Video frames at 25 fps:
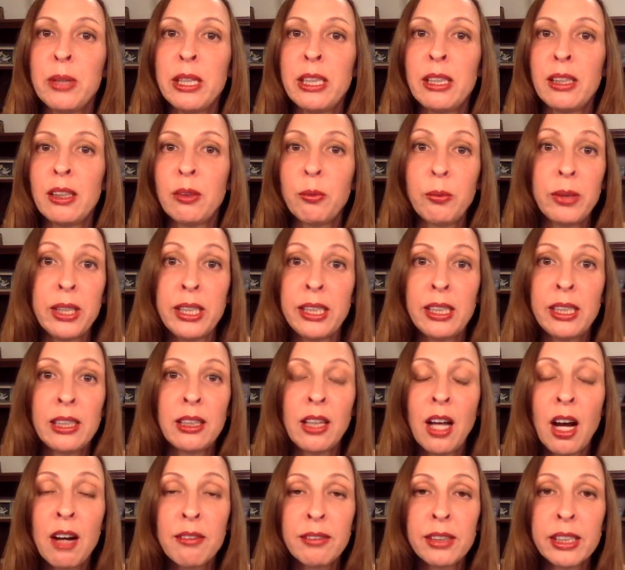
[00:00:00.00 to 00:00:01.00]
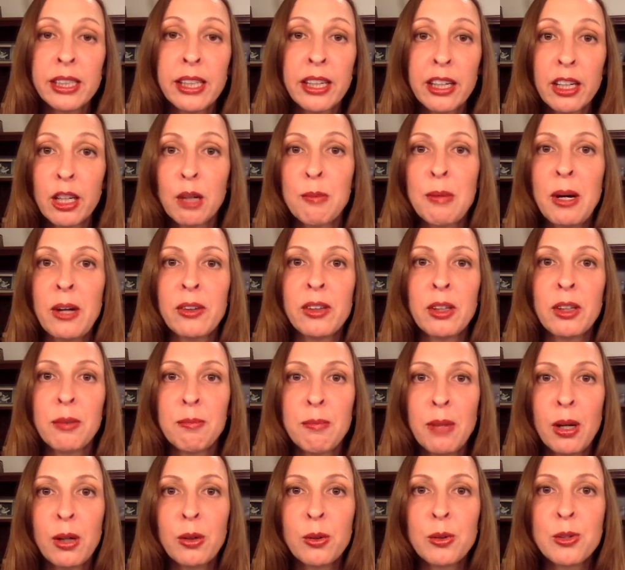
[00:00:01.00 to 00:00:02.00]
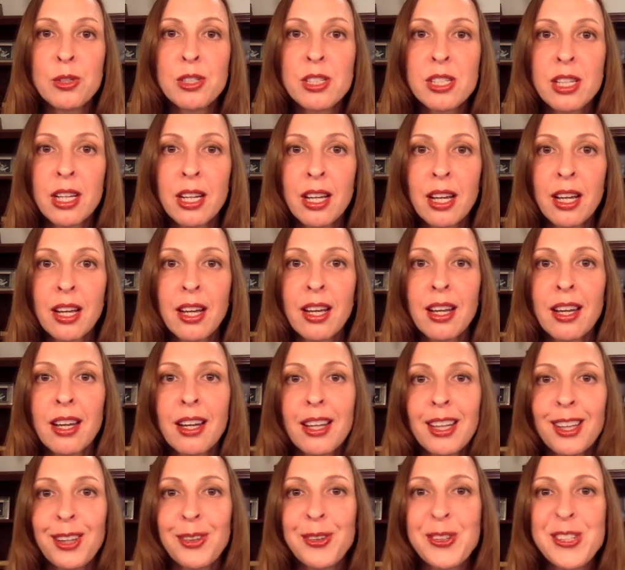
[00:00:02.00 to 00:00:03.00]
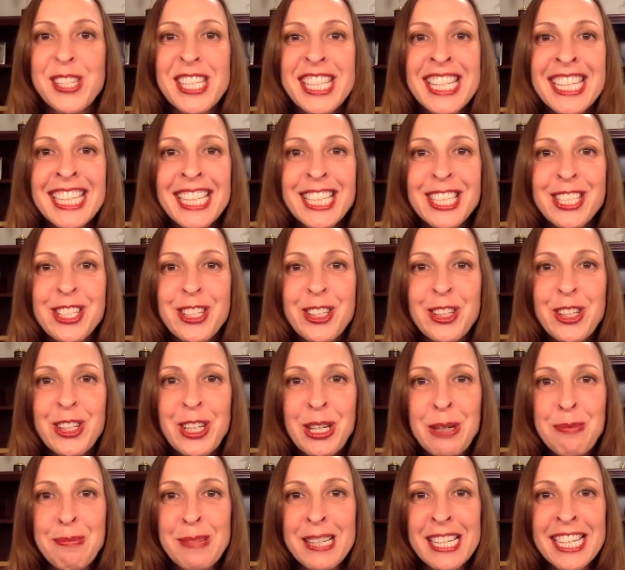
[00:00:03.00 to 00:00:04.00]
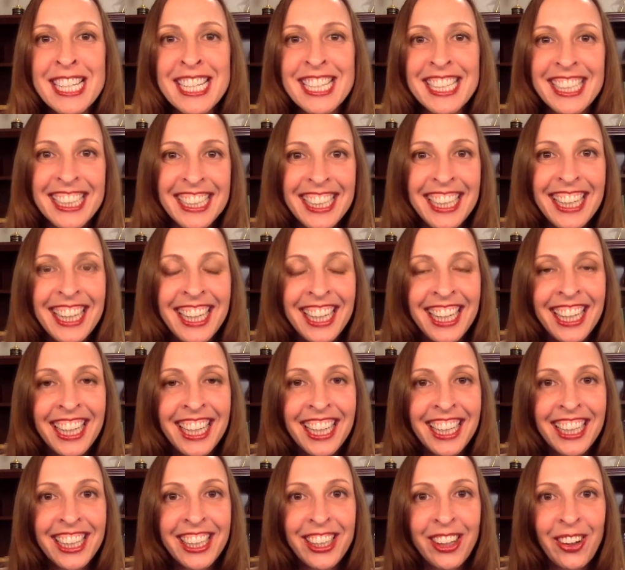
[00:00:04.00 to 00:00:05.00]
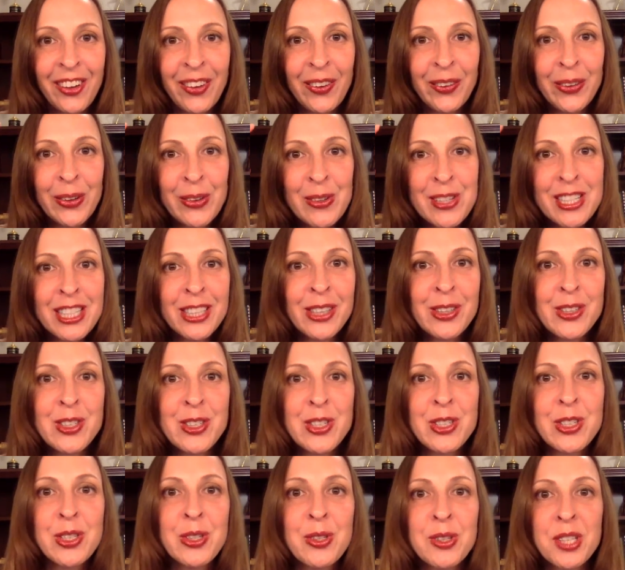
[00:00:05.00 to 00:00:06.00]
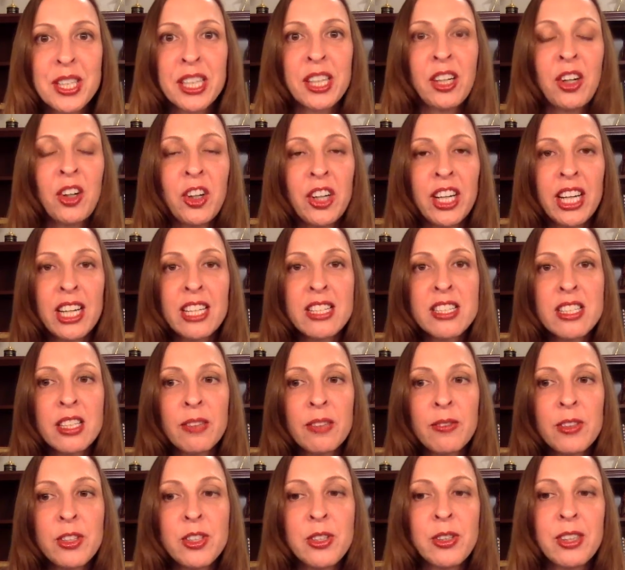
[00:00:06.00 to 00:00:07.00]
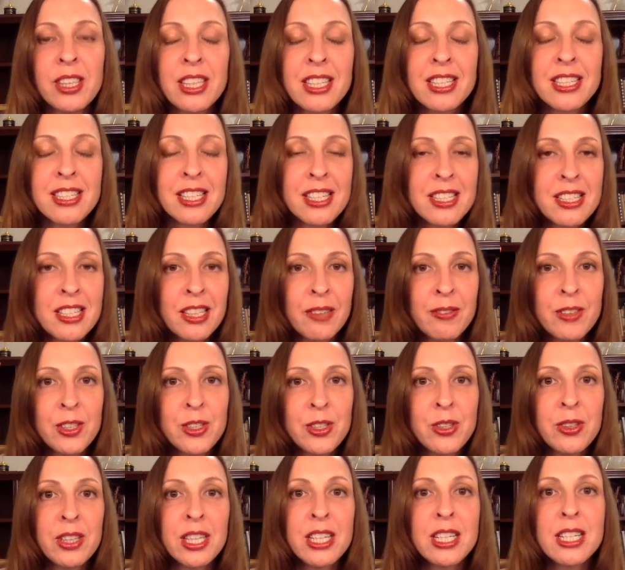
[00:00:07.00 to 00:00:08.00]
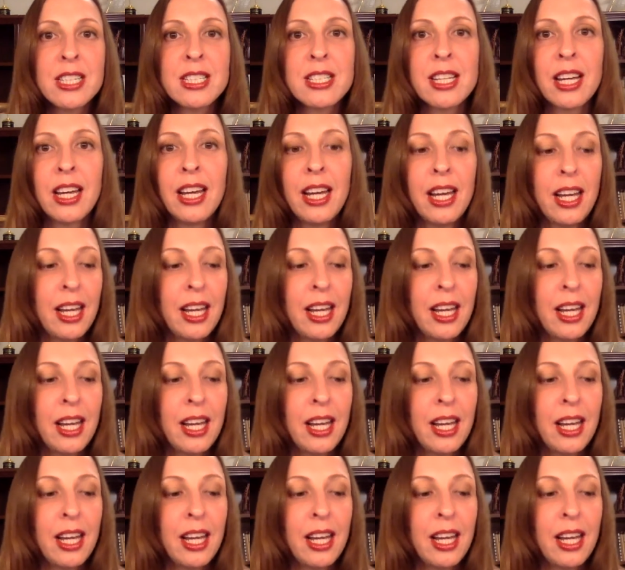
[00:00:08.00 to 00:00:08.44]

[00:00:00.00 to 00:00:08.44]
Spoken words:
we love and care about the most, those things creep in, and all those little to-dos, like, oh yeah, I still have to do this, I still have to do this.